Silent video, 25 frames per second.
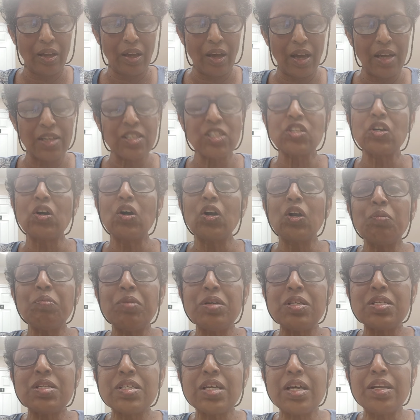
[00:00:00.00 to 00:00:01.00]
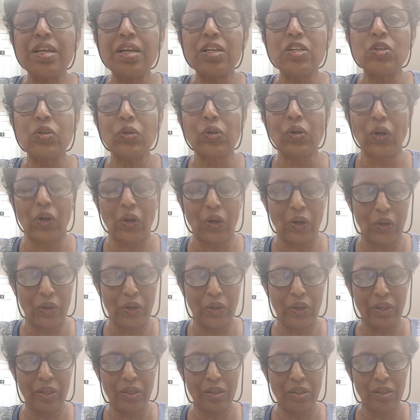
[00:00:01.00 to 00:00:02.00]
And Solomon said unto God,
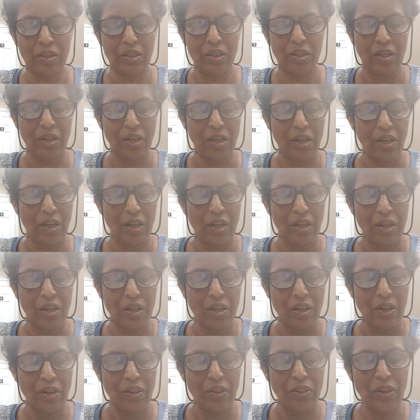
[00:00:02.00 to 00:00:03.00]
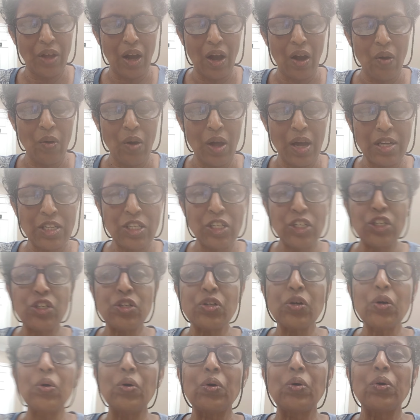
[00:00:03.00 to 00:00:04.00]
Thou hast
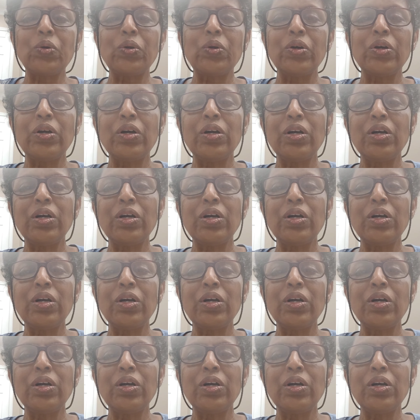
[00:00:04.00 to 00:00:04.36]
showed